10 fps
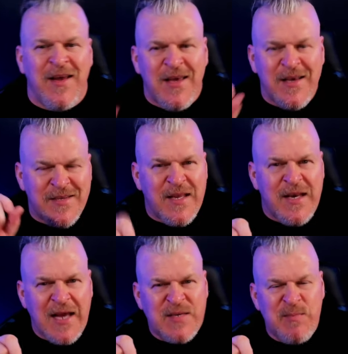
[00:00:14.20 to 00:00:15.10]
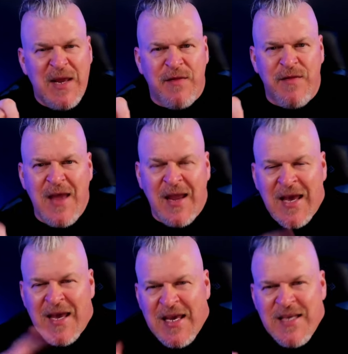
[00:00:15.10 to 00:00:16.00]
is the next big thing.
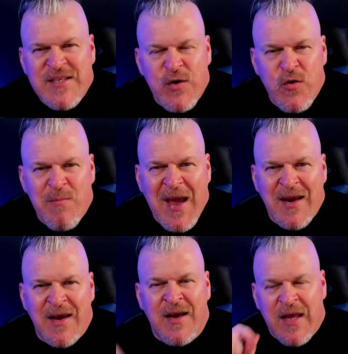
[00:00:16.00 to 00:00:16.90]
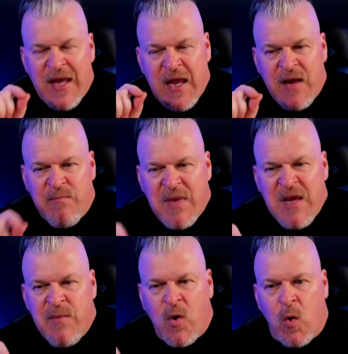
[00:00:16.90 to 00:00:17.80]
He's the new meta in
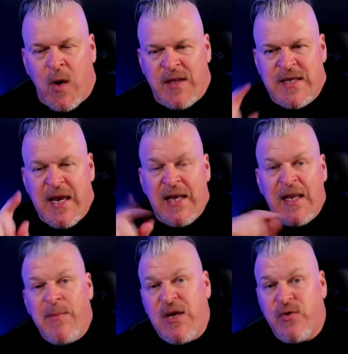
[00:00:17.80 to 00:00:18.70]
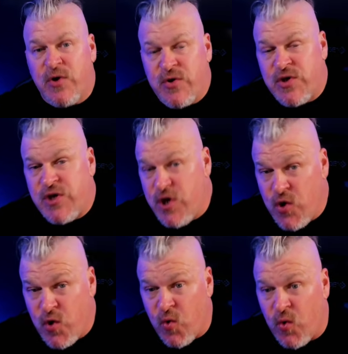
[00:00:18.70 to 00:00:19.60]
meme coins, and let me introduce
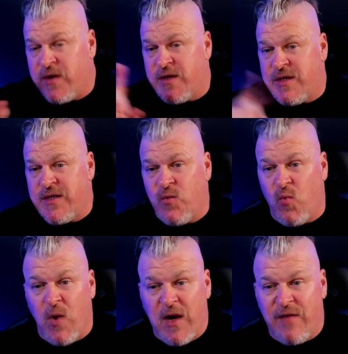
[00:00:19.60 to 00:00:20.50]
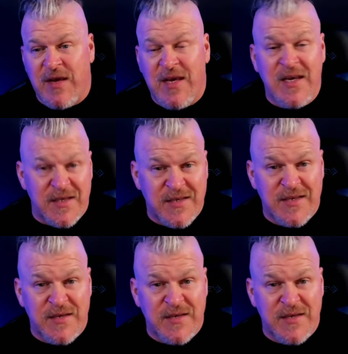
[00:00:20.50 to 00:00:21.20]
you to one of his.